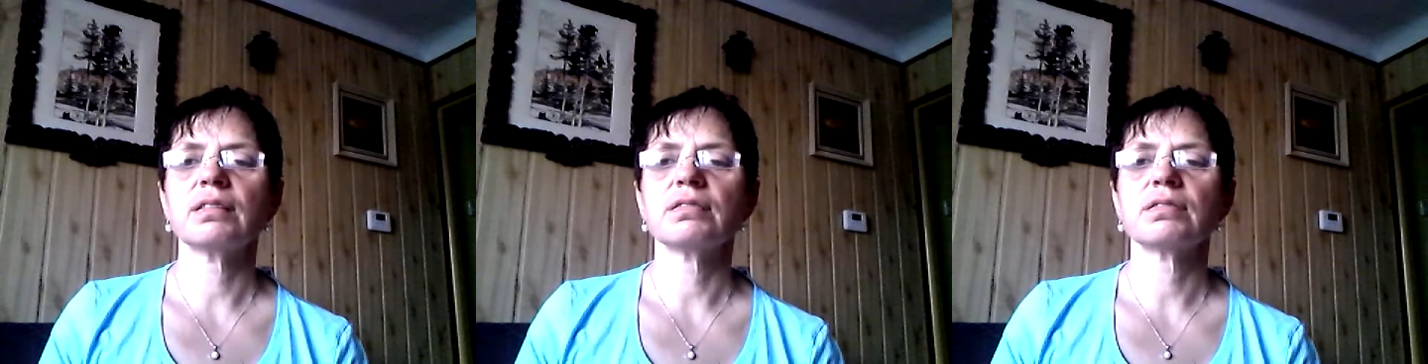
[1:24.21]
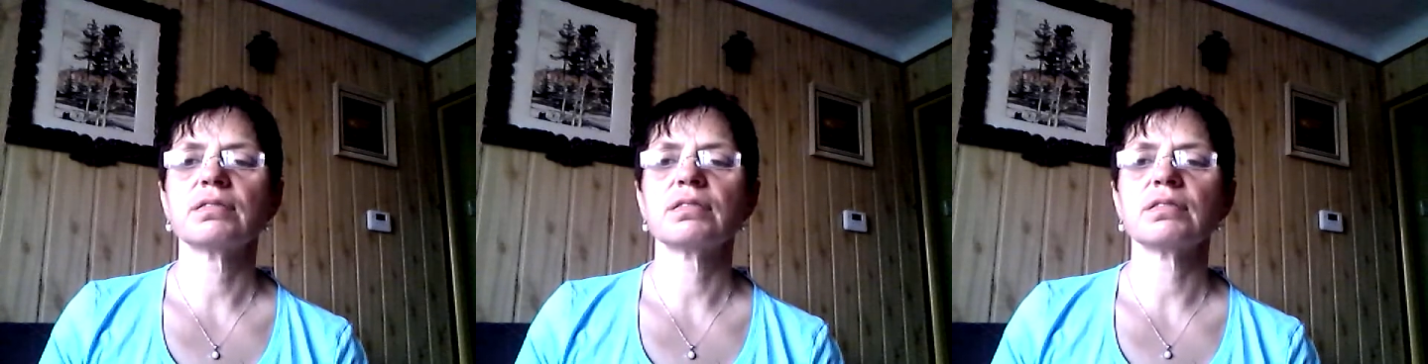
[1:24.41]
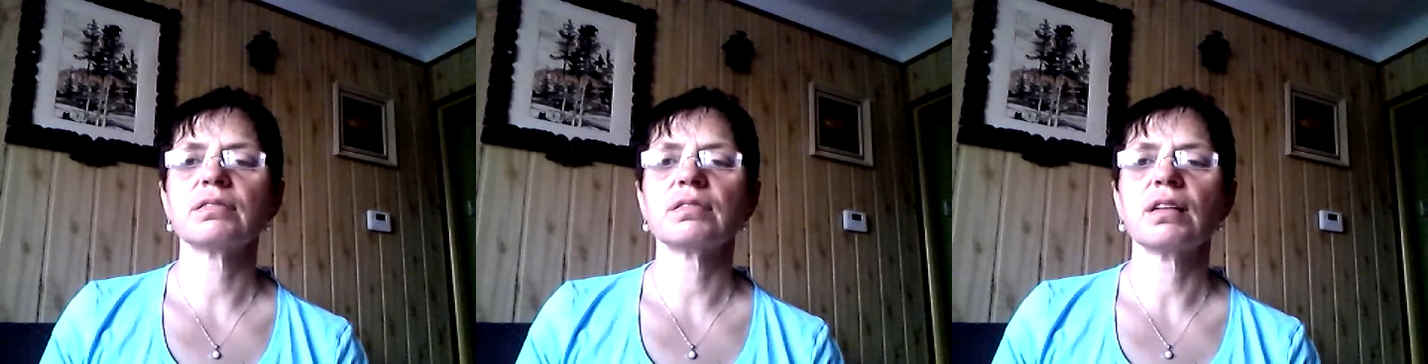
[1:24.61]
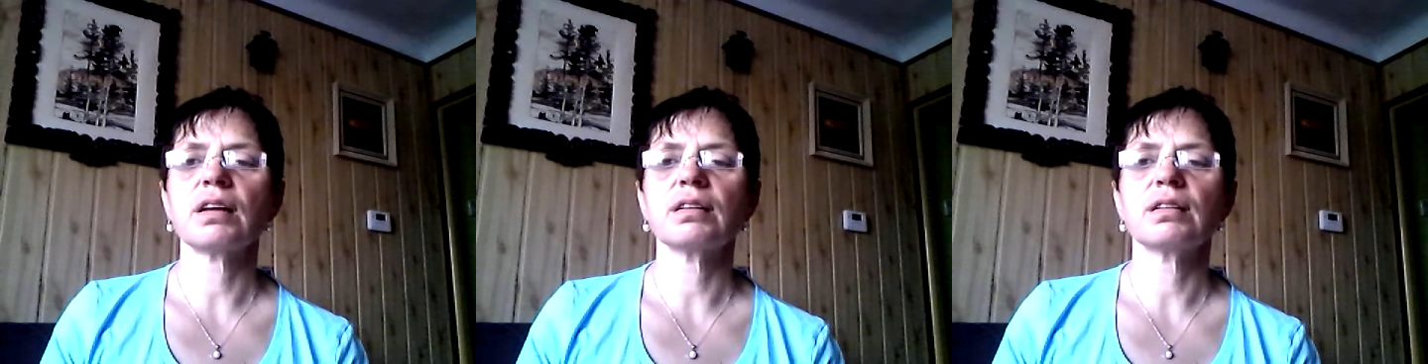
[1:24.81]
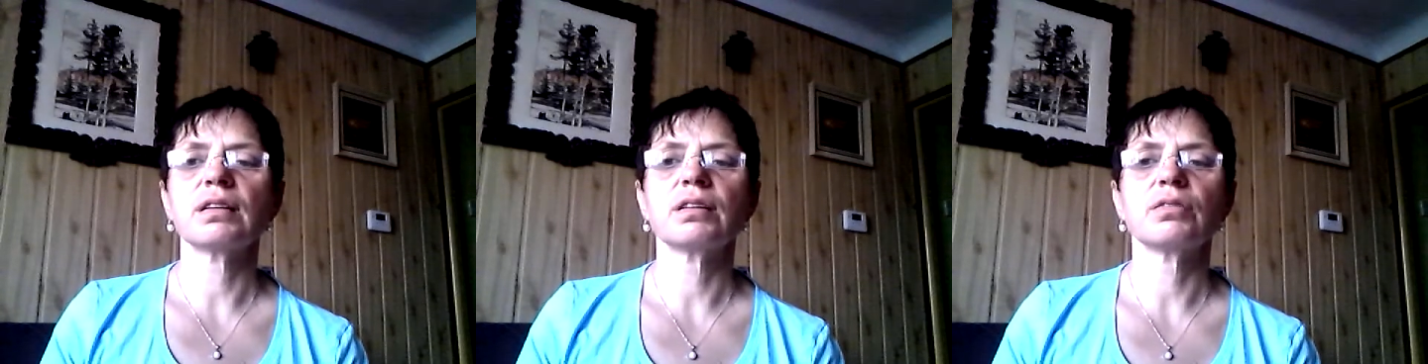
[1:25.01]
is
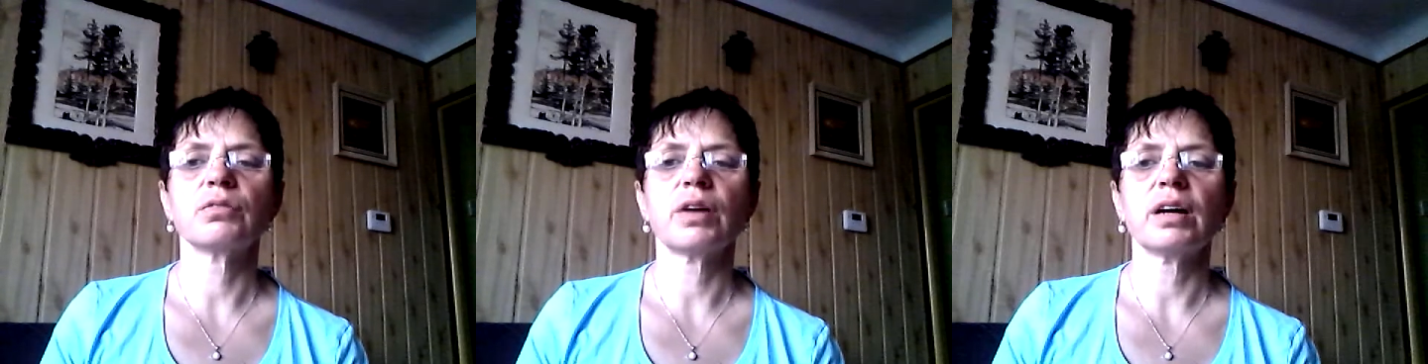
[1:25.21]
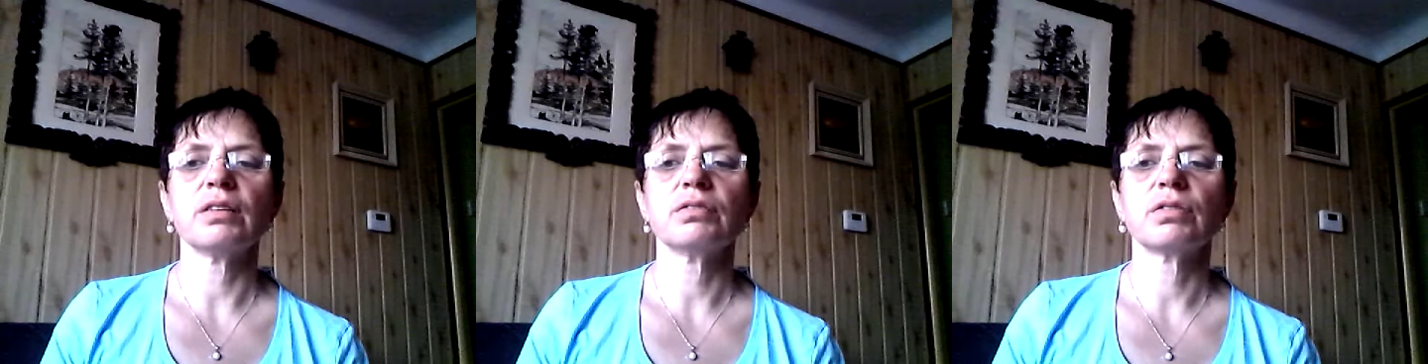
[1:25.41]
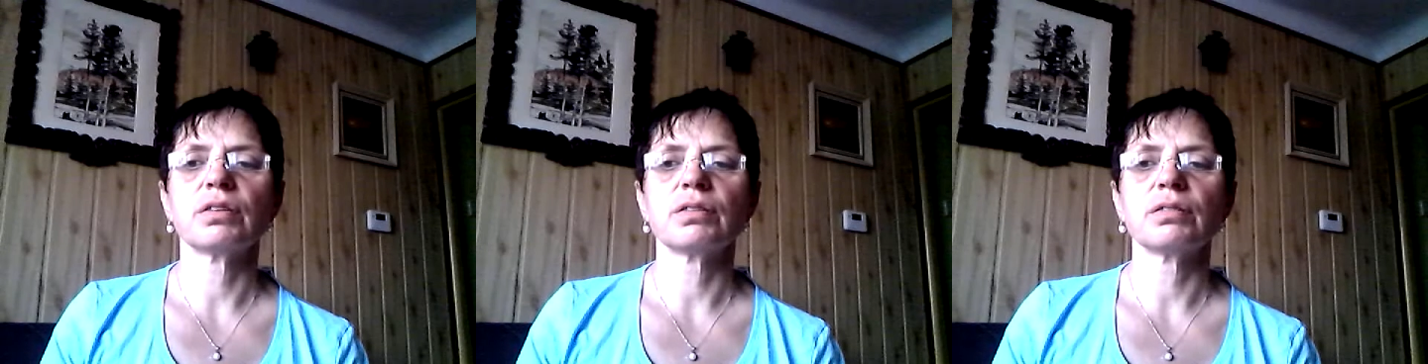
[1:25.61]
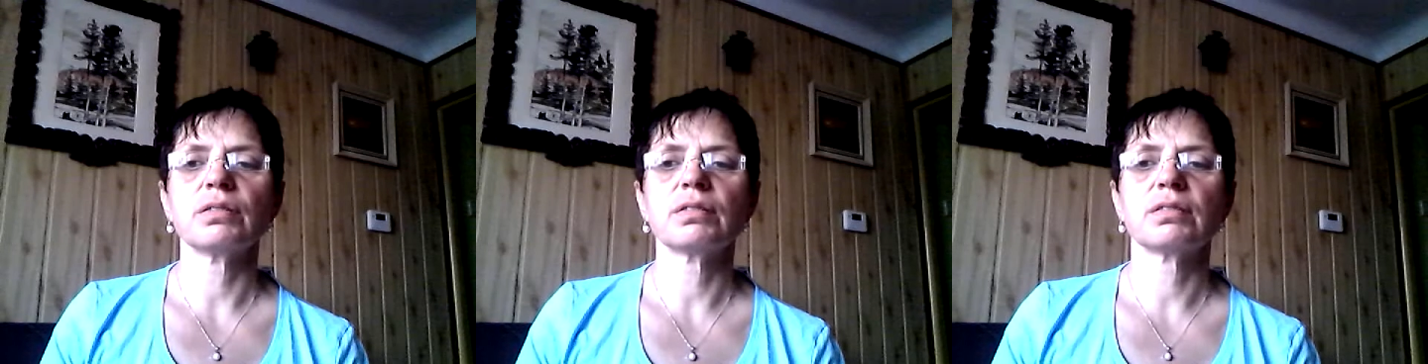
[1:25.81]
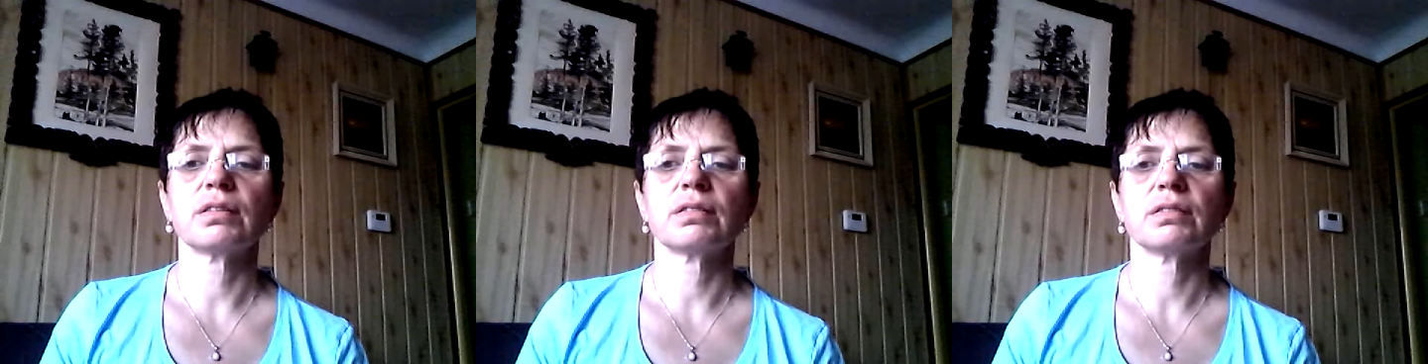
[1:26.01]
slightly
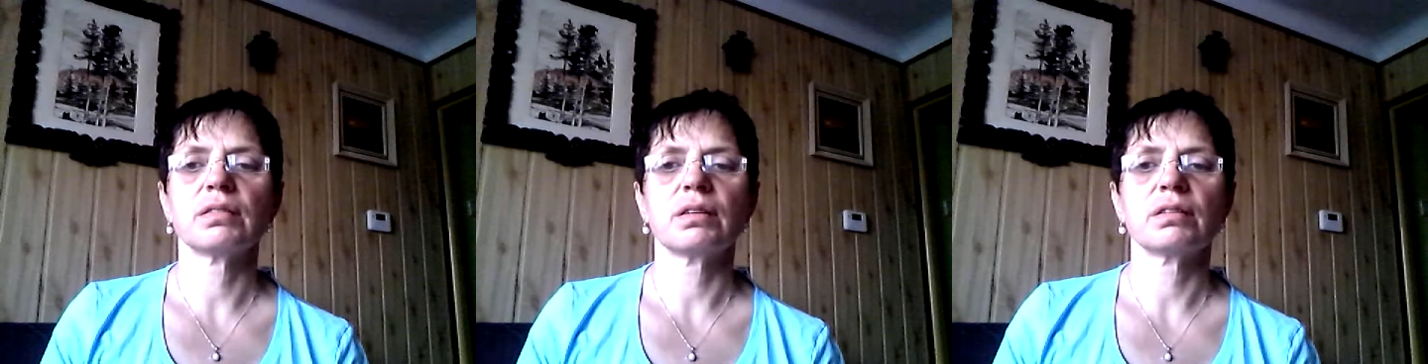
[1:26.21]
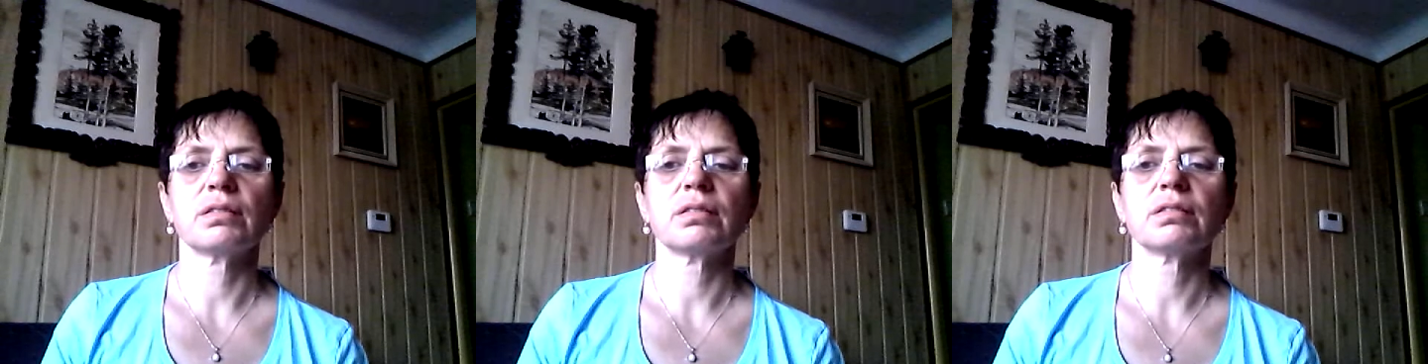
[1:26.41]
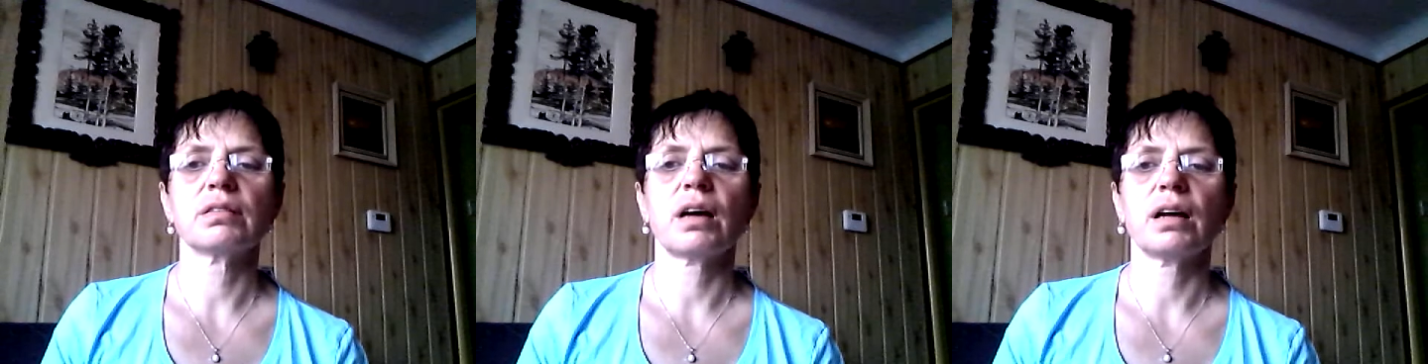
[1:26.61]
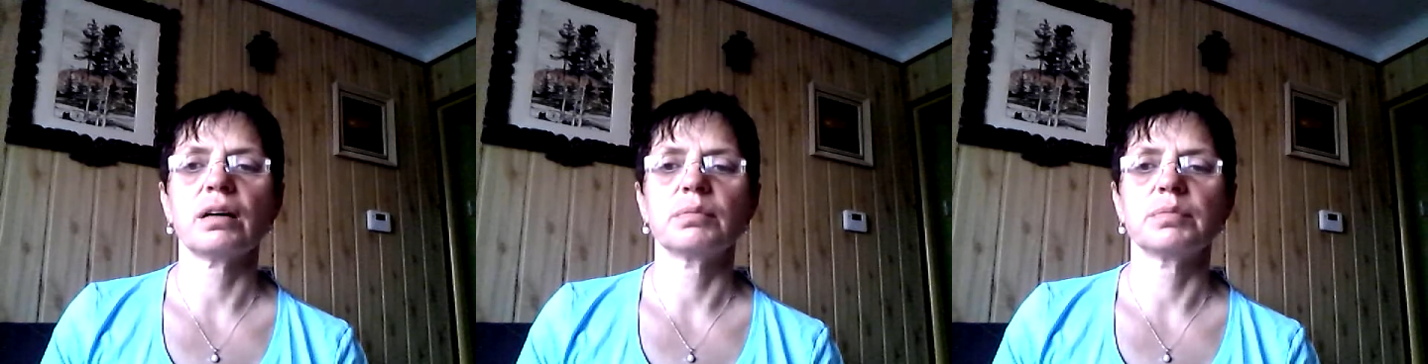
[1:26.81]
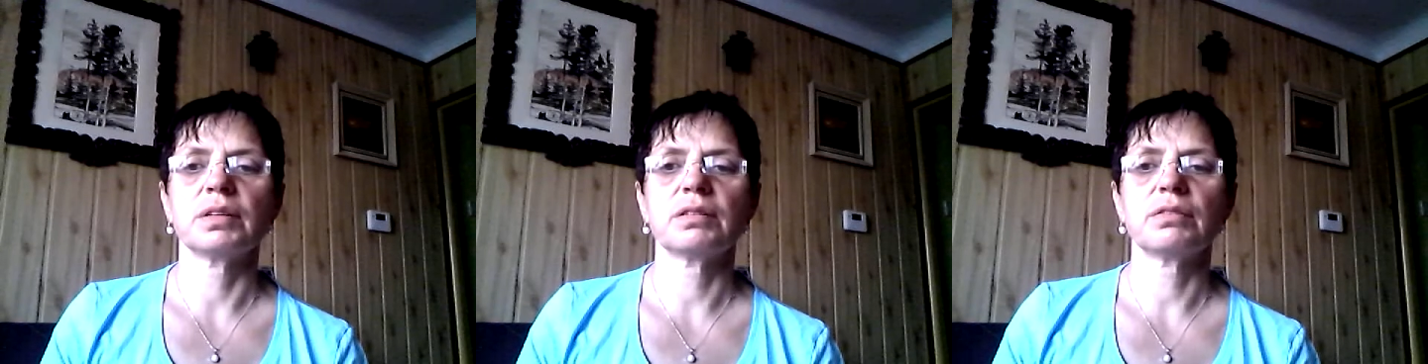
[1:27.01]
greater than their
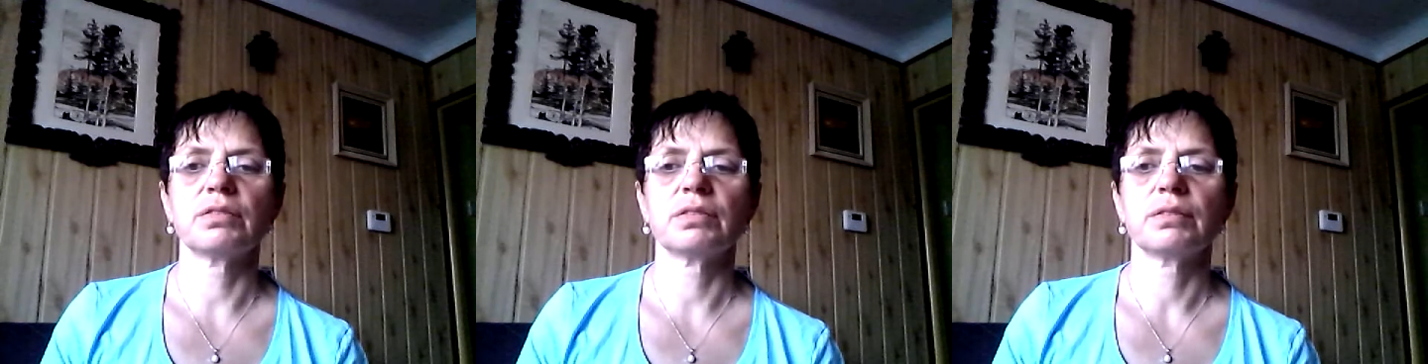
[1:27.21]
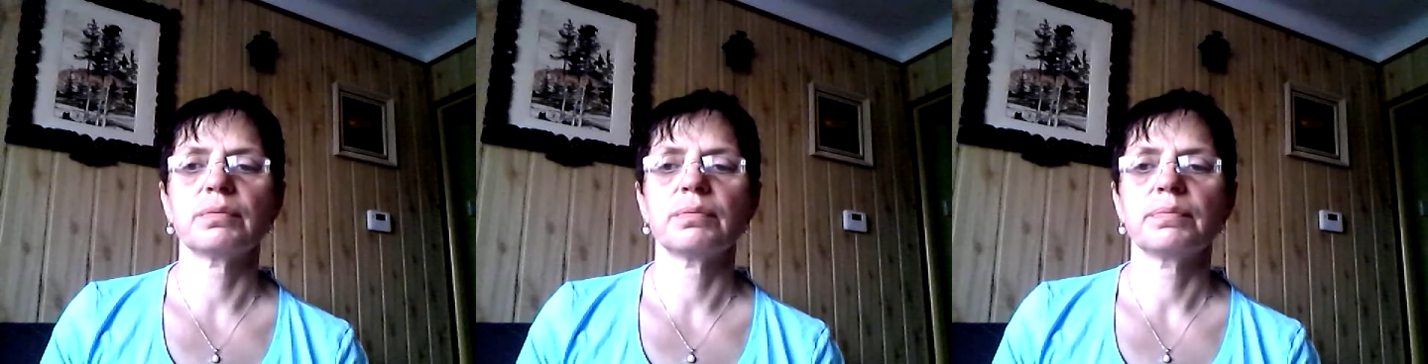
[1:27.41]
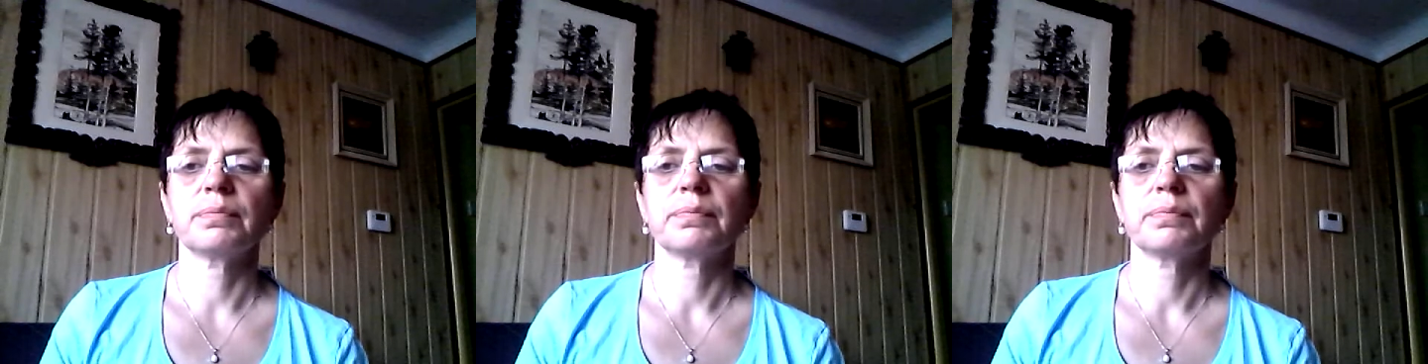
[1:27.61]
diameter.